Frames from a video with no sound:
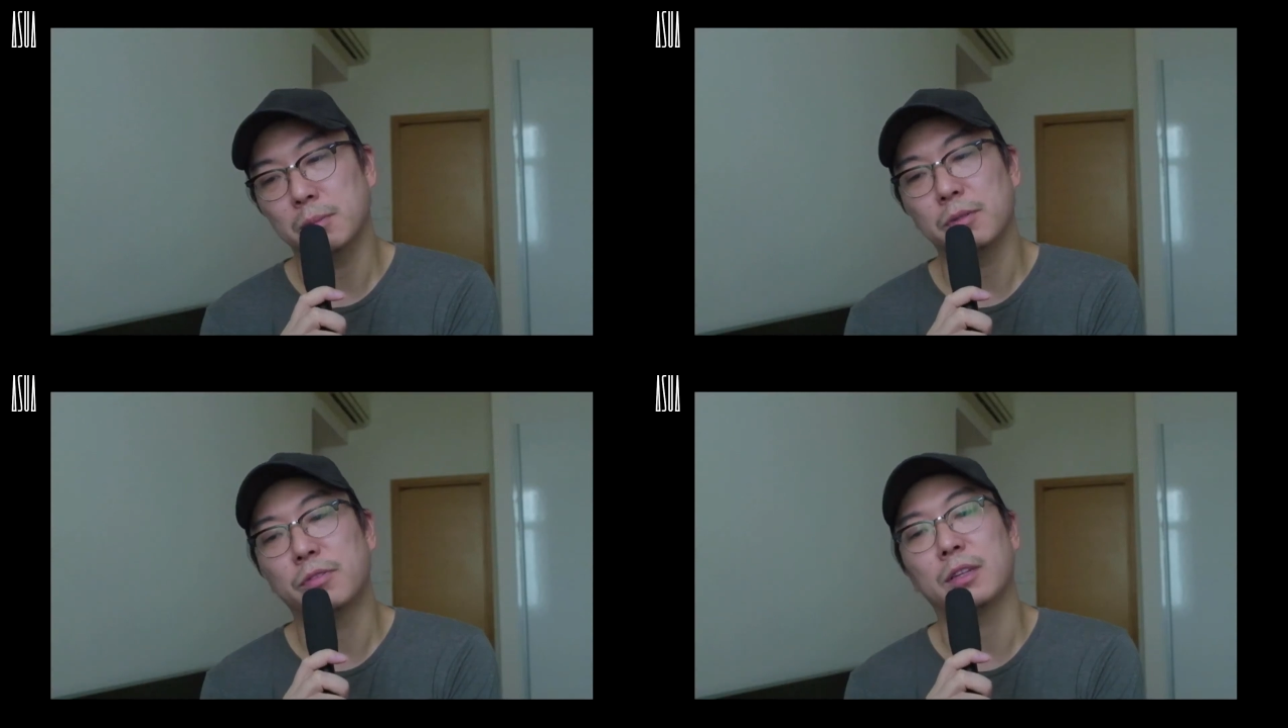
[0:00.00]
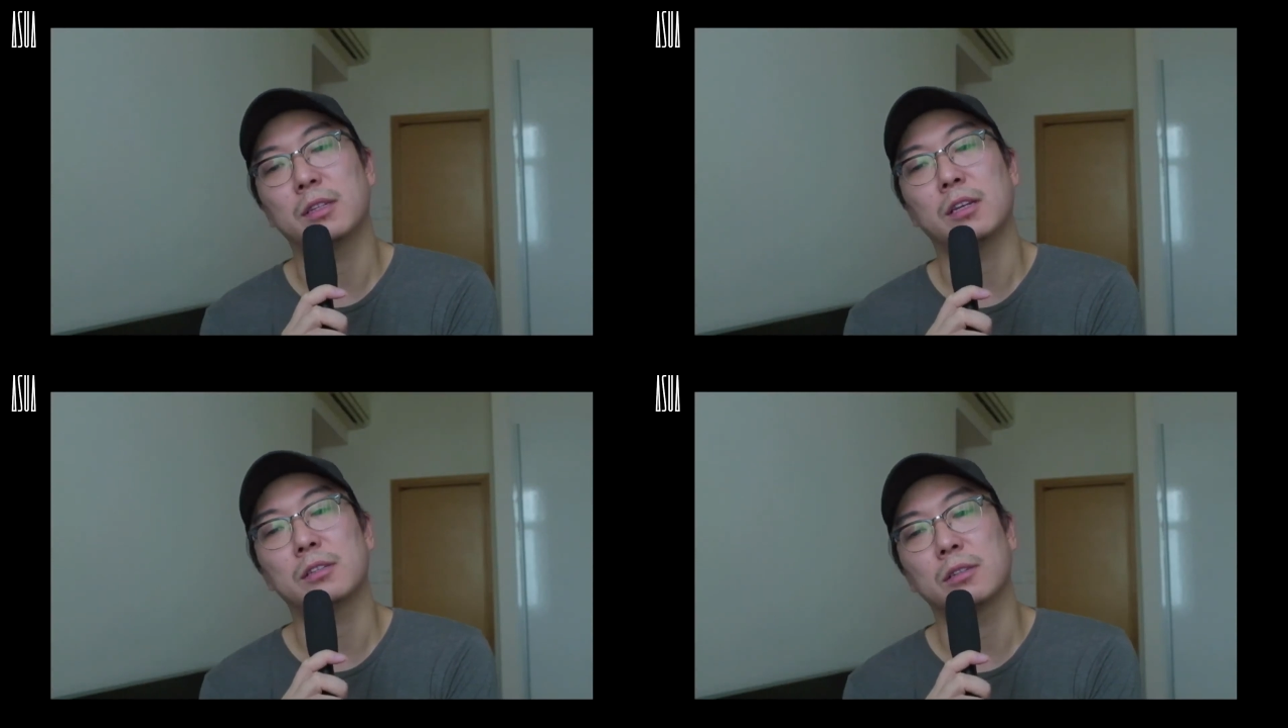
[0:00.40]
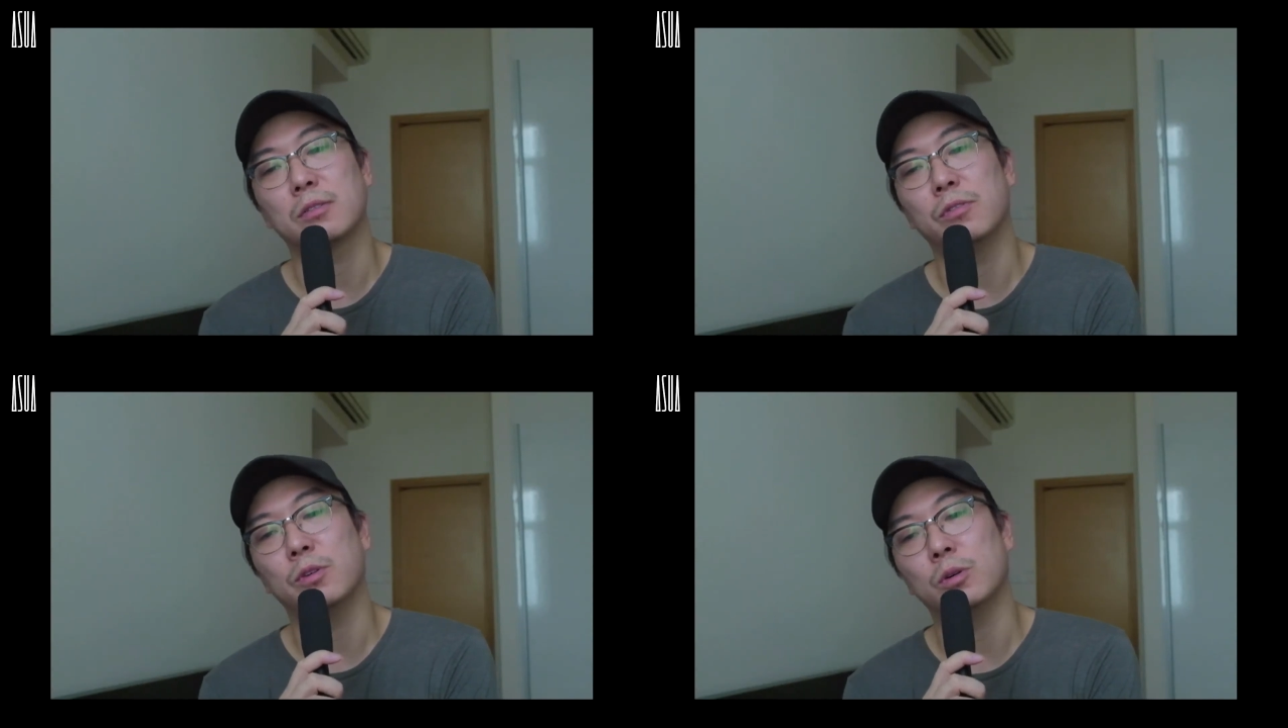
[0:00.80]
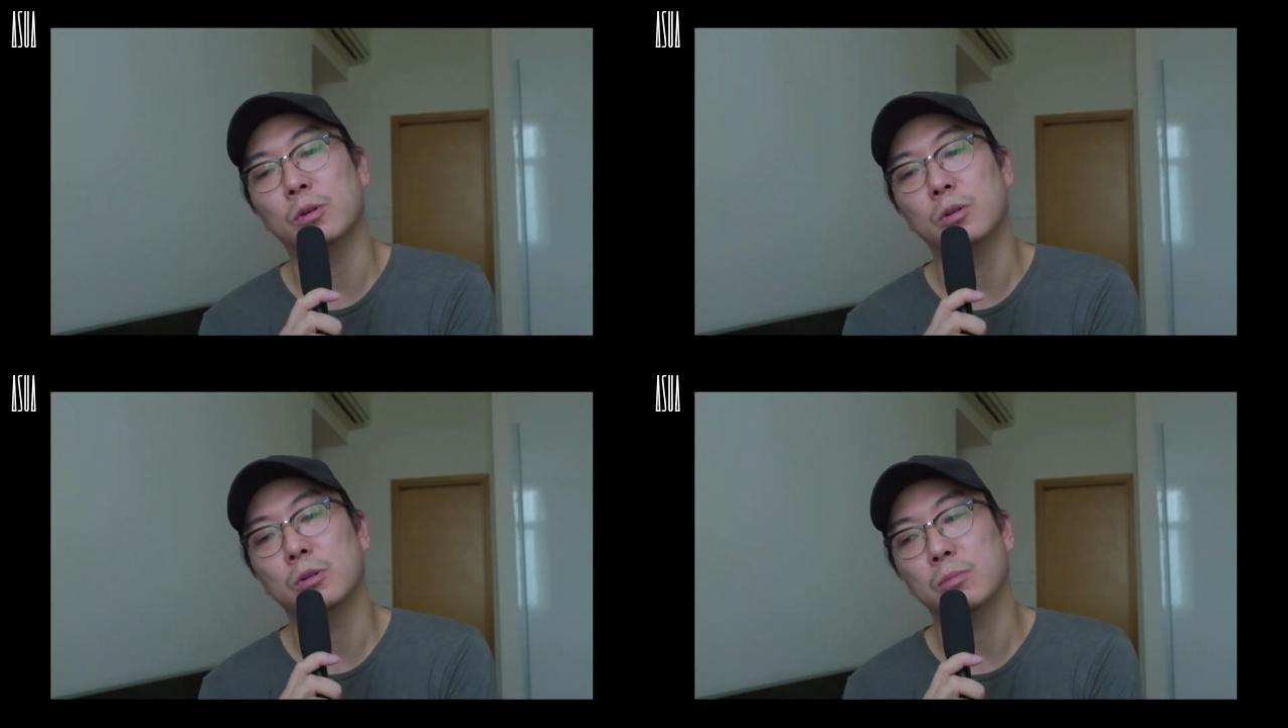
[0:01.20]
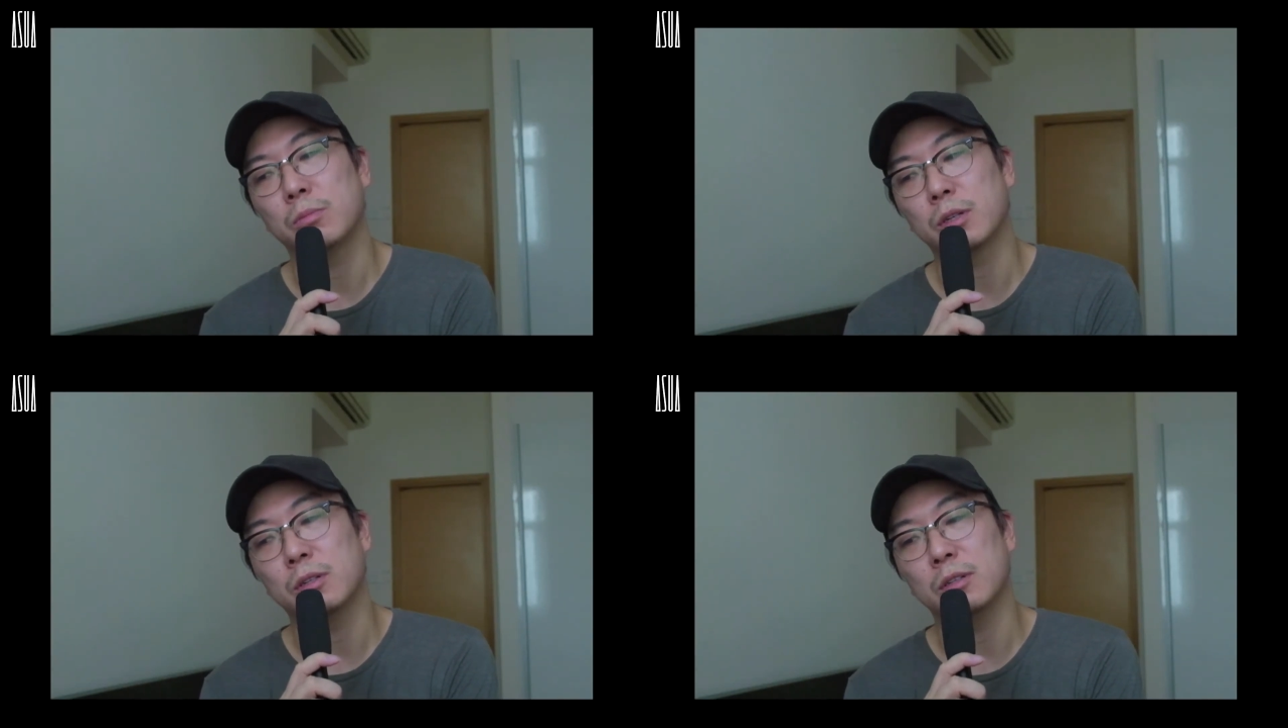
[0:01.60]
Fantastic Four,
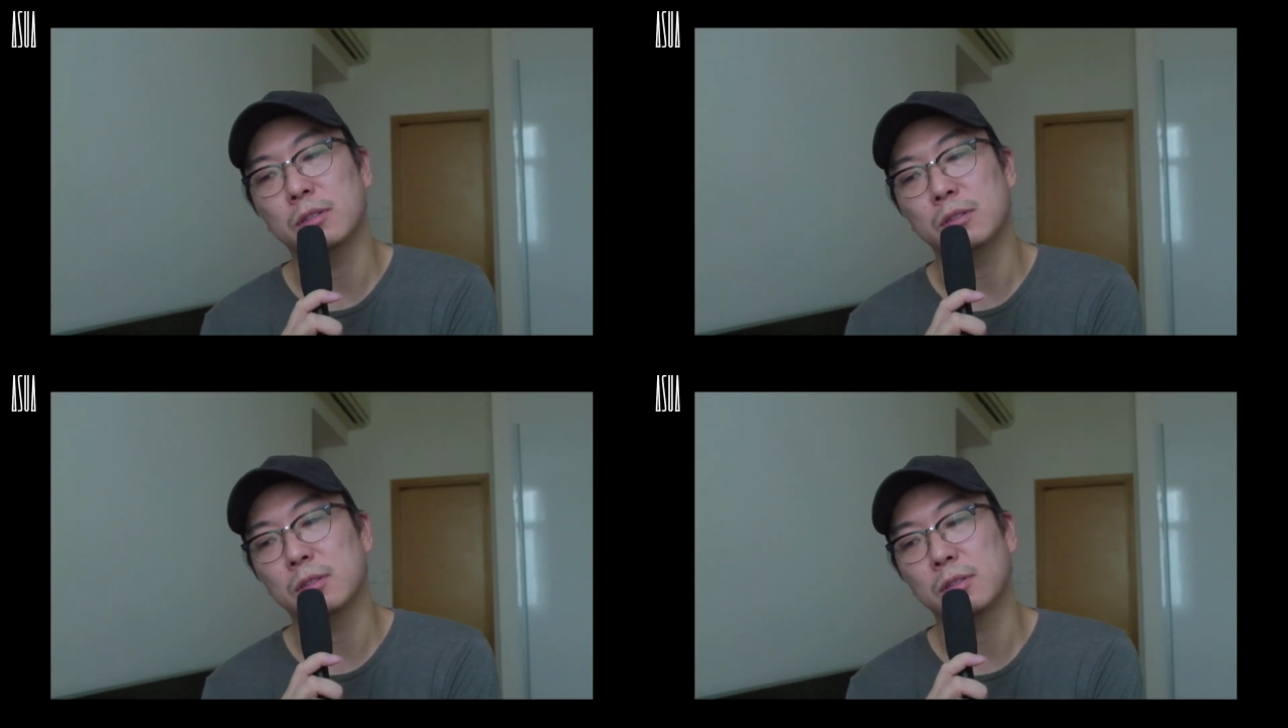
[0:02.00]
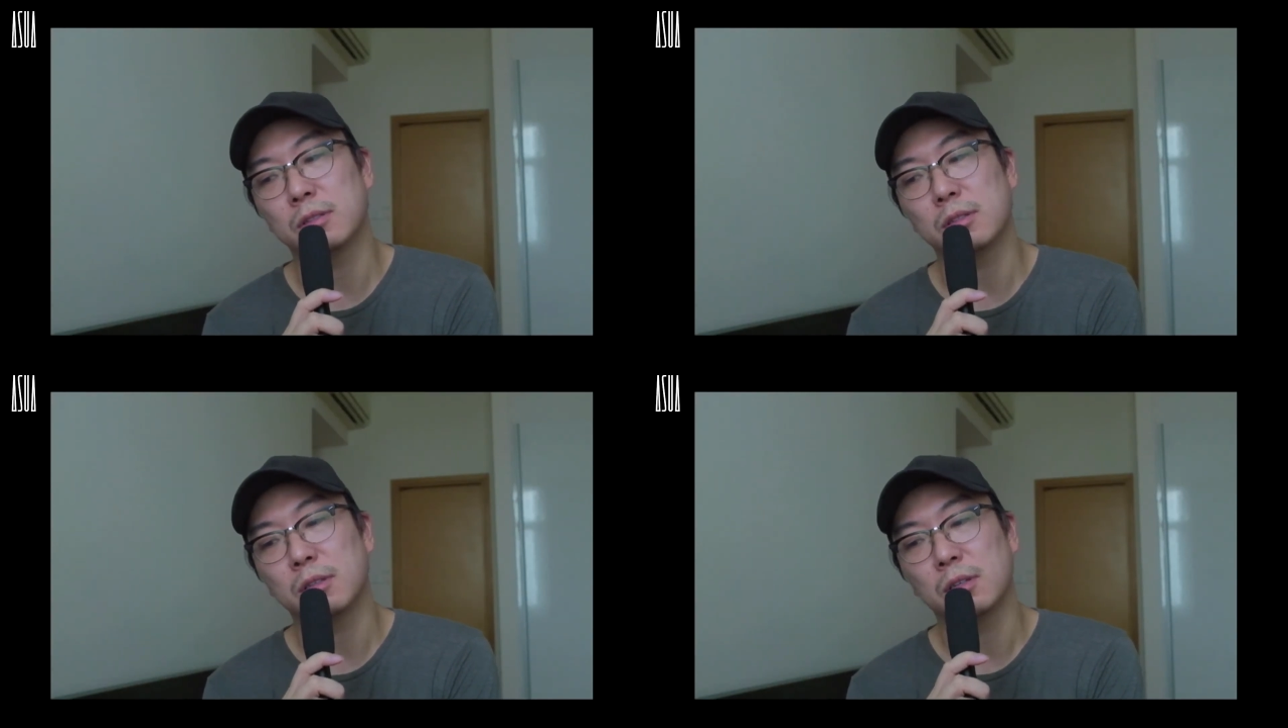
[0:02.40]
because